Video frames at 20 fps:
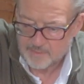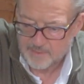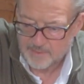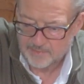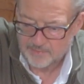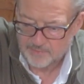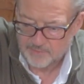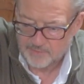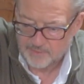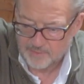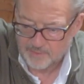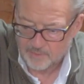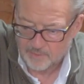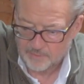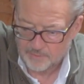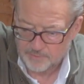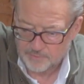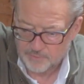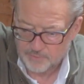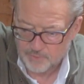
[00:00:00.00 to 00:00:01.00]
tested it
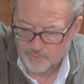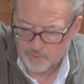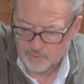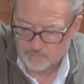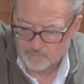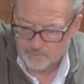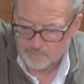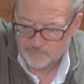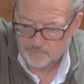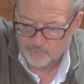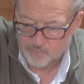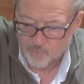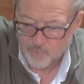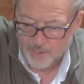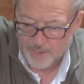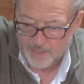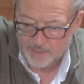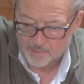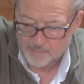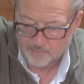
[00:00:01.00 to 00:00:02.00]
on a tour through
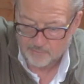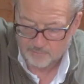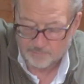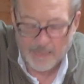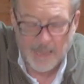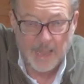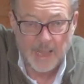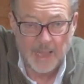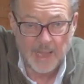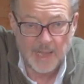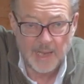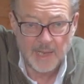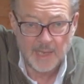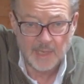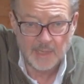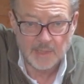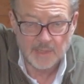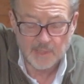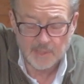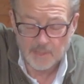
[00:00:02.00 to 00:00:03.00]
Wales,
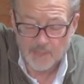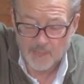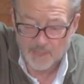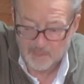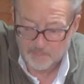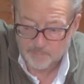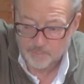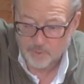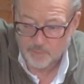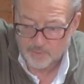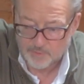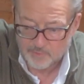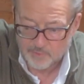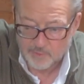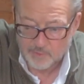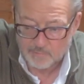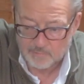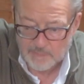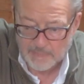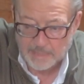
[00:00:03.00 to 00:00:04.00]
and I can promise
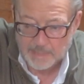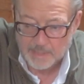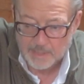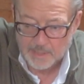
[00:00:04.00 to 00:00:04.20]
you